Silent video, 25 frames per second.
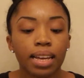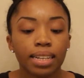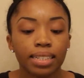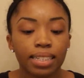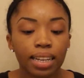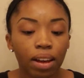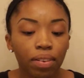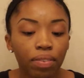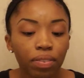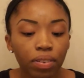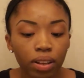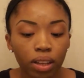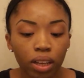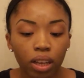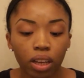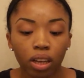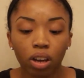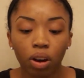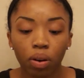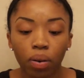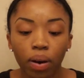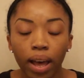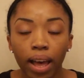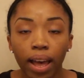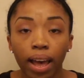definitely
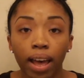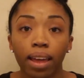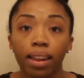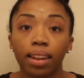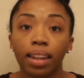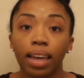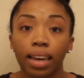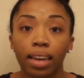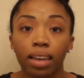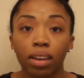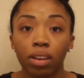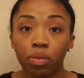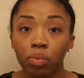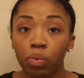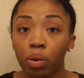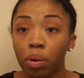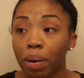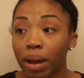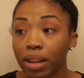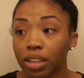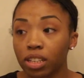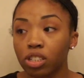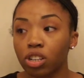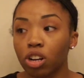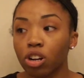go ahead. Like, we're
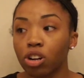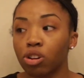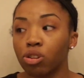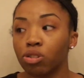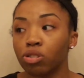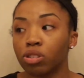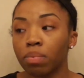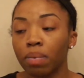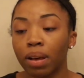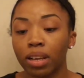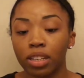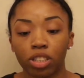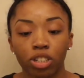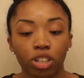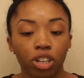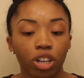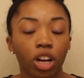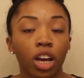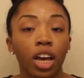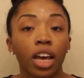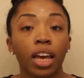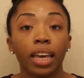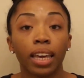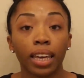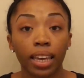about to start a new semester.